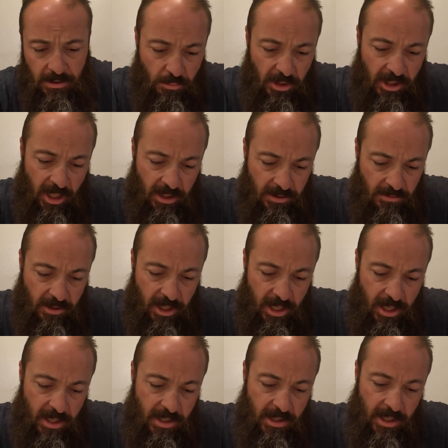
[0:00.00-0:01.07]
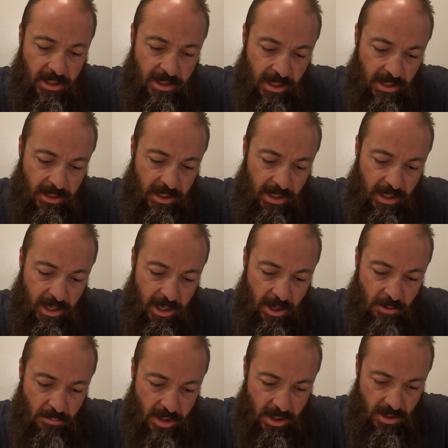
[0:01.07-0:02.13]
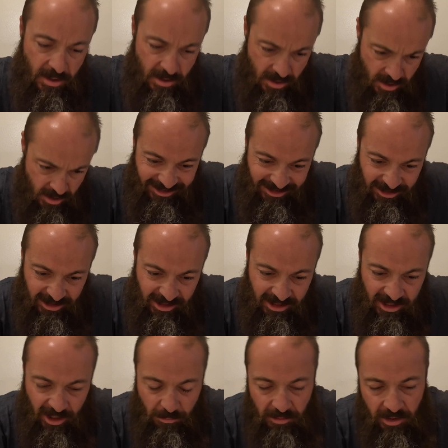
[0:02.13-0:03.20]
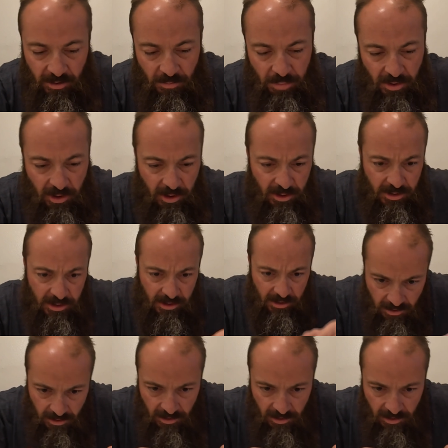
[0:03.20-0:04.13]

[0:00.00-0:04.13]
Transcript: But that's okay. They did take care of me and sent me new parts.